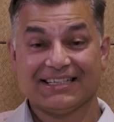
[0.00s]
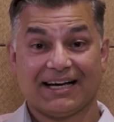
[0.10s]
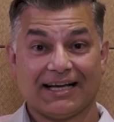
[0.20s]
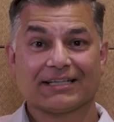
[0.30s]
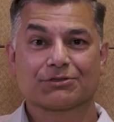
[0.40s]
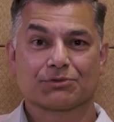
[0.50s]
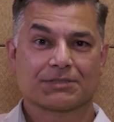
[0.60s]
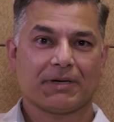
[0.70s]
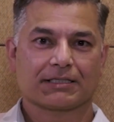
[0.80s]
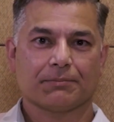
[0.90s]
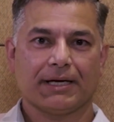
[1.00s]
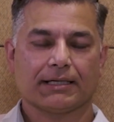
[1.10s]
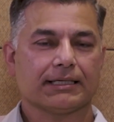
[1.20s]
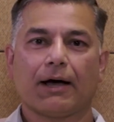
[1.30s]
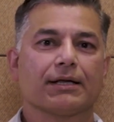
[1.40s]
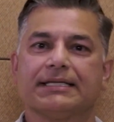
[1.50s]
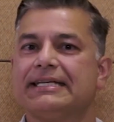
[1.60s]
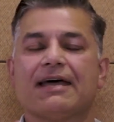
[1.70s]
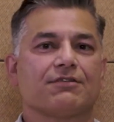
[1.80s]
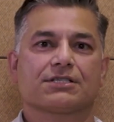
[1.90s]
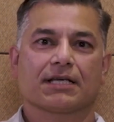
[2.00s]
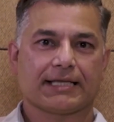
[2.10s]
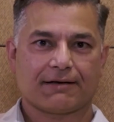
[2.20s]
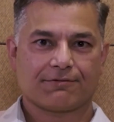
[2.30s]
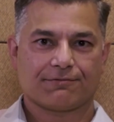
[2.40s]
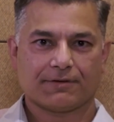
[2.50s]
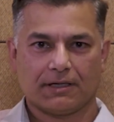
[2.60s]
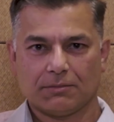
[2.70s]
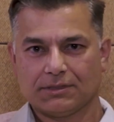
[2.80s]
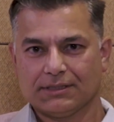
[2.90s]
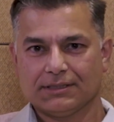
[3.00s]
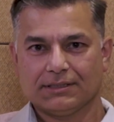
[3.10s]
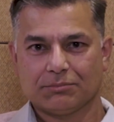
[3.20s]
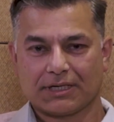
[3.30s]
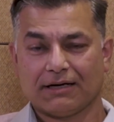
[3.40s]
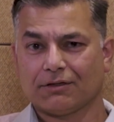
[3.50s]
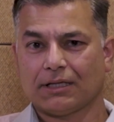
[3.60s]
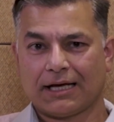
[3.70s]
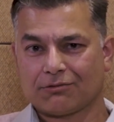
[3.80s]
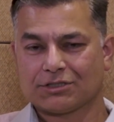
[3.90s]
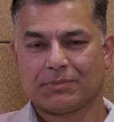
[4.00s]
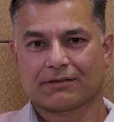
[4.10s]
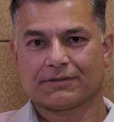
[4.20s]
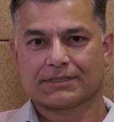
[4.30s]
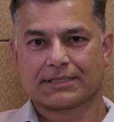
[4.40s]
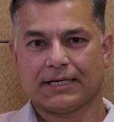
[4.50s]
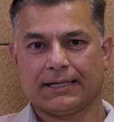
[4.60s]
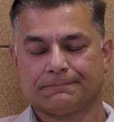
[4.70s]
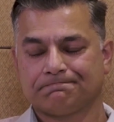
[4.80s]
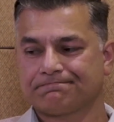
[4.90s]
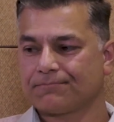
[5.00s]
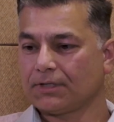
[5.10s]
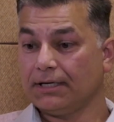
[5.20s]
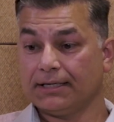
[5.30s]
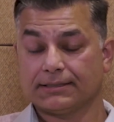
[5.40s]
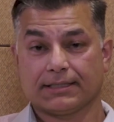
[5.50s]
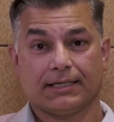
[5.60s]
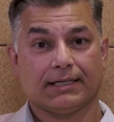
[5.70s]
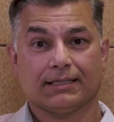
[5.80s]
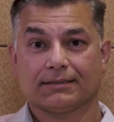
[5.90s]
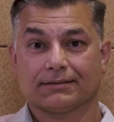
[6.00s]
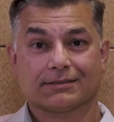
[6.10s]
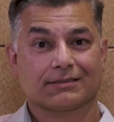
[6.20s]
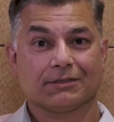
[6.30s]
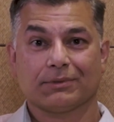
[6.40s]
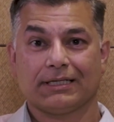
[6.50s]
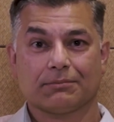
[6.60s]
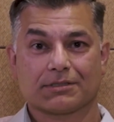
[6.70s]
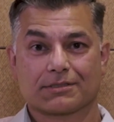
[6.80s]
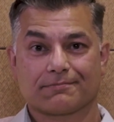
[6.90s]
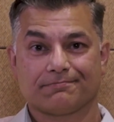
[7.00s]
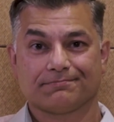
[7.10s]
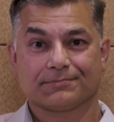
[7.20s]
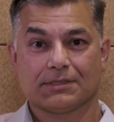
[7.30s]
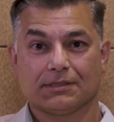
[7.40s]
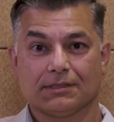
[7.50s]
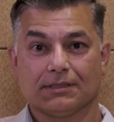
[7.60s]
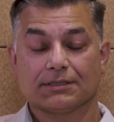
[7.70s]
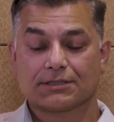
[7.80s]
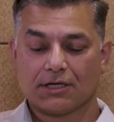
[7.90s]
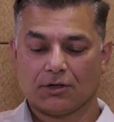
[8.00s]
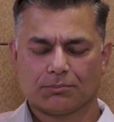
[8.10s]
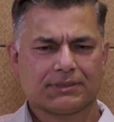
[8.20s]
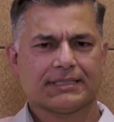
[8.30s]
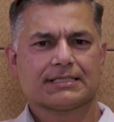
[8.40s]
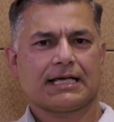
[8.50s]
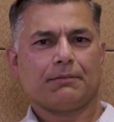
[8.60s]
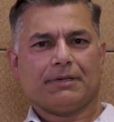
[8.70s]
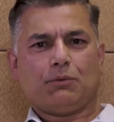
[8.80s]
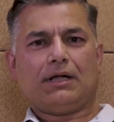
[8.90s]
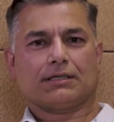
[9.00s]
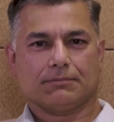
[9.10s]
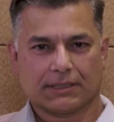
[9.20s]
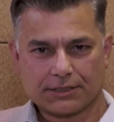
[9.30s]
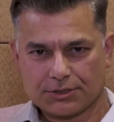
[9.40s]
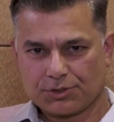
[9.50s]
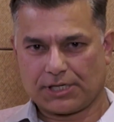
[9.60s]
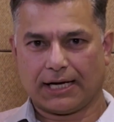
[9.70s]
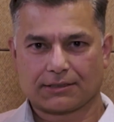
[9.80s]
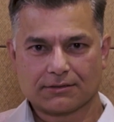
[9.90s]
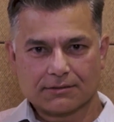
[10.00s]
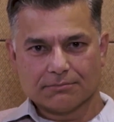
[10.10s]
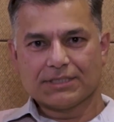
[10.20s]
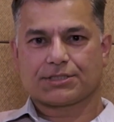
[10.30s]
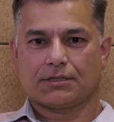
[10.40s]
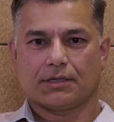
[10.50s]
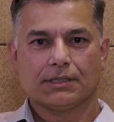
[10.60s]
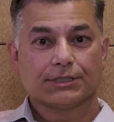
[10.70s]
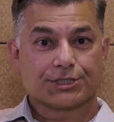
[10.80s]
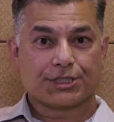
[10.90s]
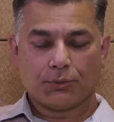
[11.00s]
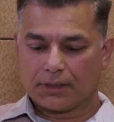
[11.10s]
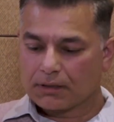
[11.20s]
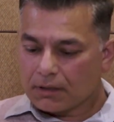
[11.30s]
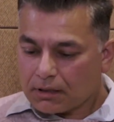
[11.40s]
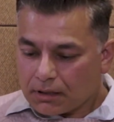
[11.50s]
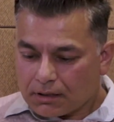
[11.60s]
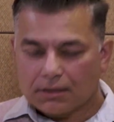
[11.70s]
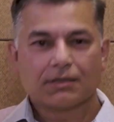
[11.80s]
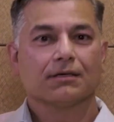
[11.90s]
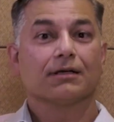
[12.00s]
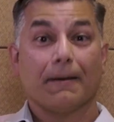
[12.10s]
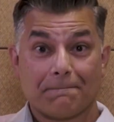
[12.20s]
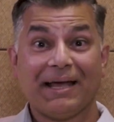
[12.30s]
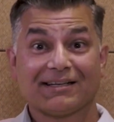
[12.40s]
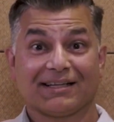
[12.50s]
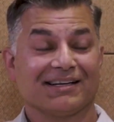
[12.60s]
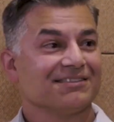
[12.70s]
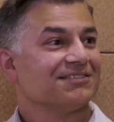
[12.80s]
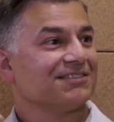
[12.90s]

I actually respect the man. Now, I'd never say that for film, but I have a lot of respect for this guy, and let's just see what happens. So, please help me welcome, in a two-shot, Mr. Stuart Bentley.